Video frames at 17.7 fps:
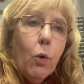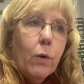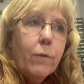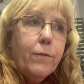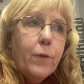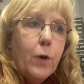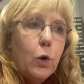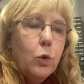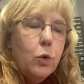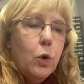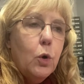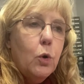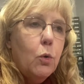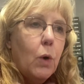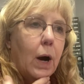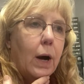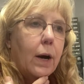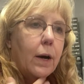or
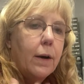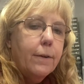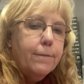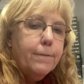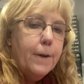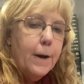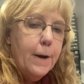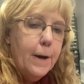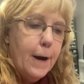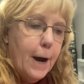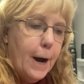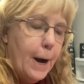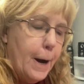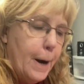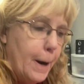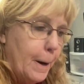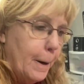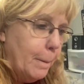photo of,
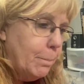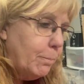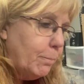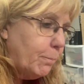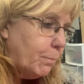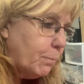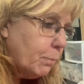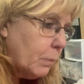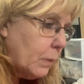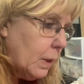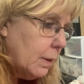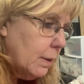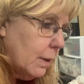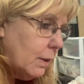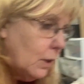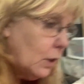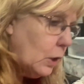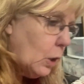um,
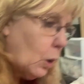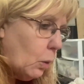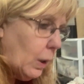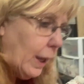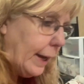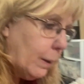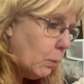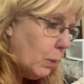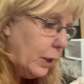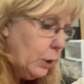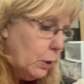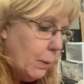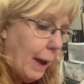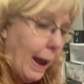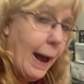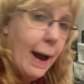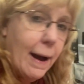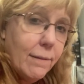like what you
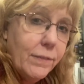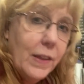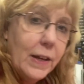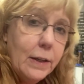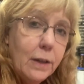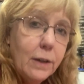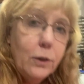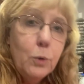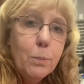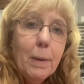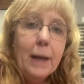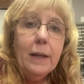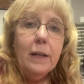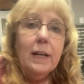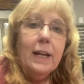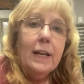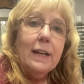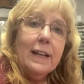have that you
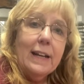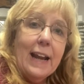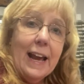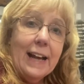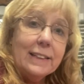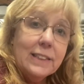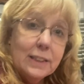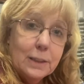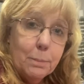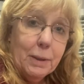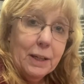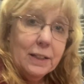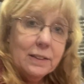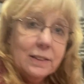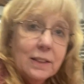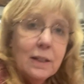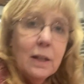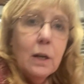might need an
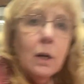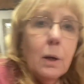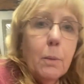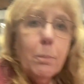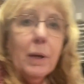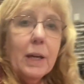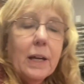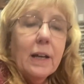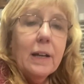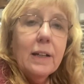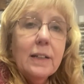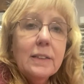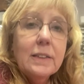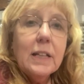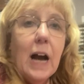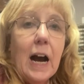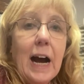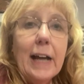estimate
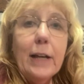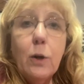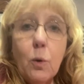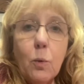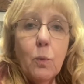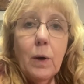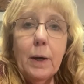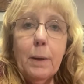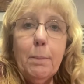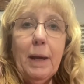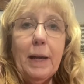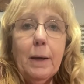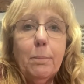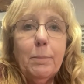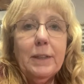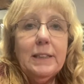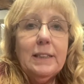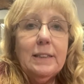because I don't want to make
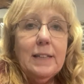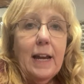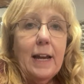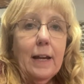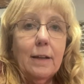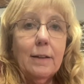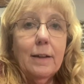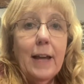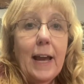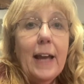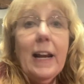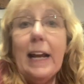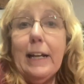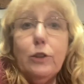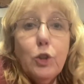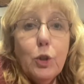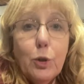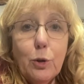a mistake. And
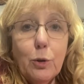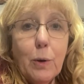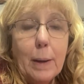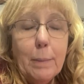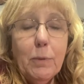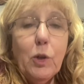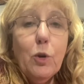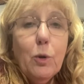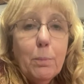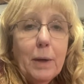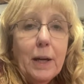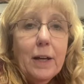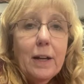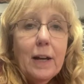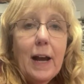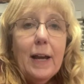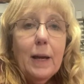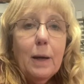I do, I'm human
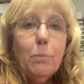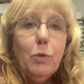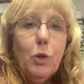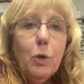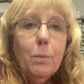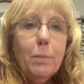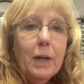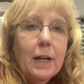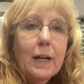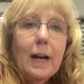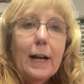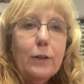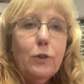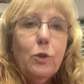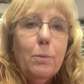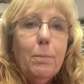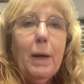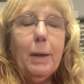and I am human and I
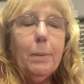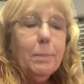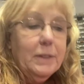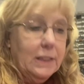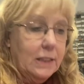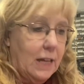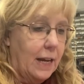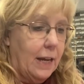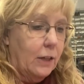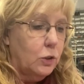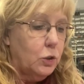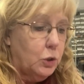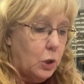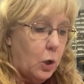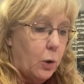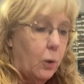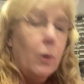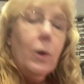do make mistakes.
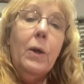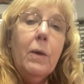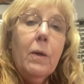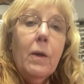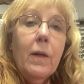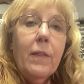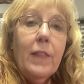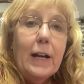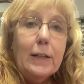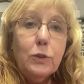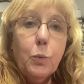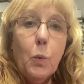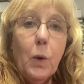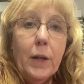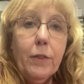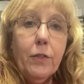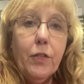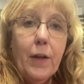So that's
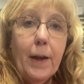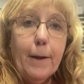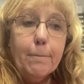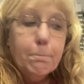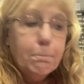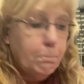one thing.